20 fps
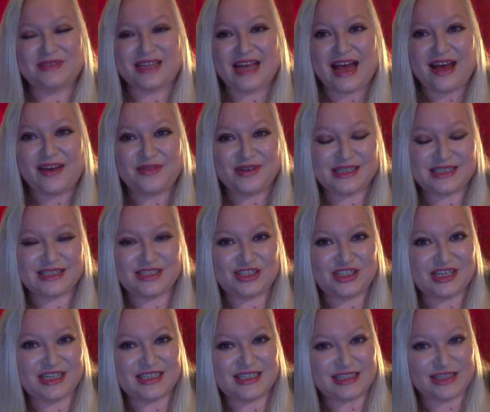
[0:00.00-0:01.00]
That was
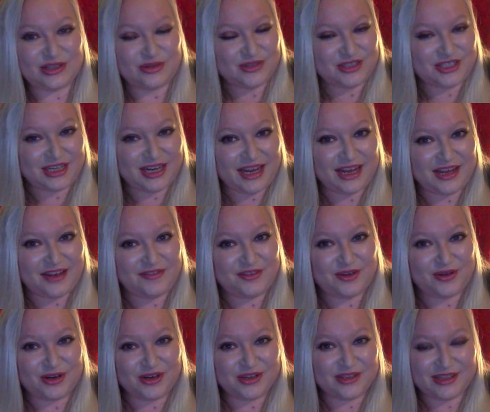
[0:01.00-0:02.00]
just Luce. If
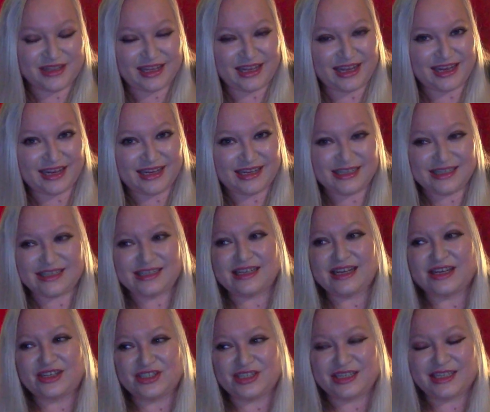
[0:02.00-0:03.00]
you heard the hiss,
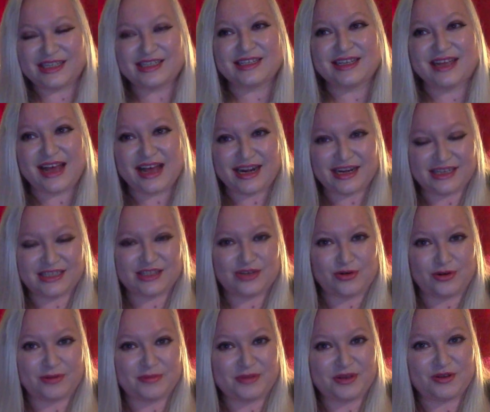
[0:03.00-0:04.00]
she's got a
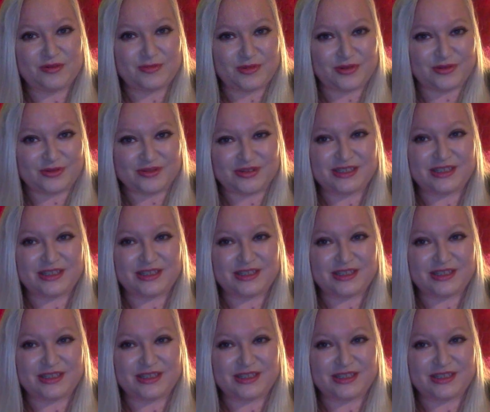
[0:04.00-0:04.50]
Scorpio moon.